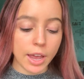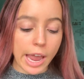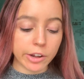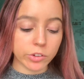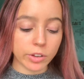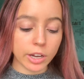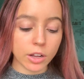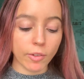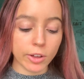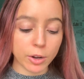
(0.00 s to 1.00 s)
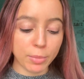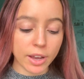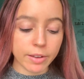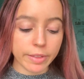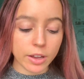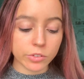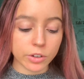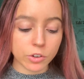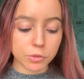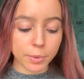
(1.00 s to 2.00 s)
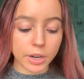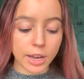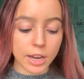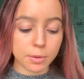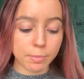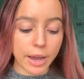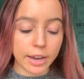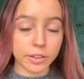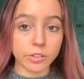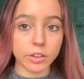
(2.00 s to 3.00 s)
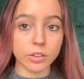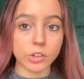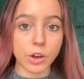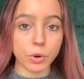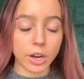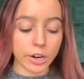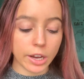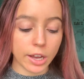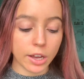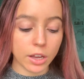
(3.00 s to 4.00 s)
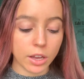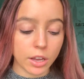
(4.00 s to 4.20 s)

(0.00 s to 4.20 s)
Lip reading: I just take a little bit of this and just put it in my T-zone area.